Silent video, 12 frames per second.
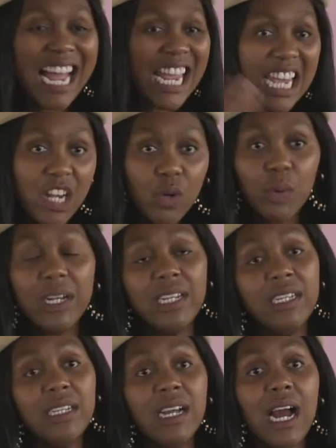
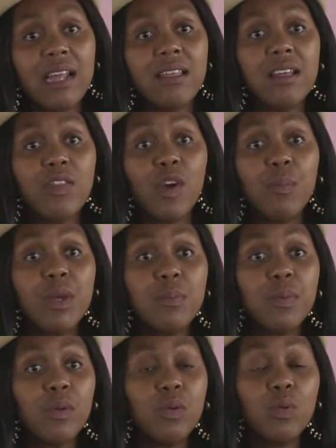Equally, I think there are
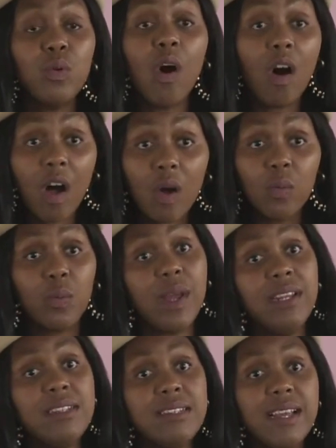people who are
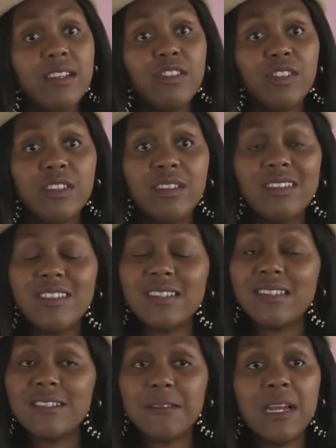well-intentioned,
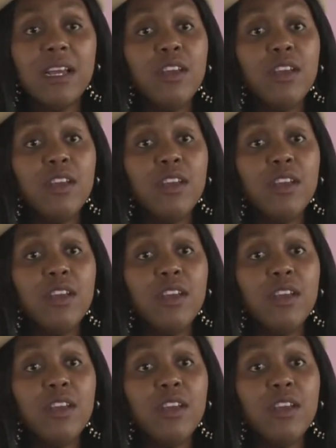just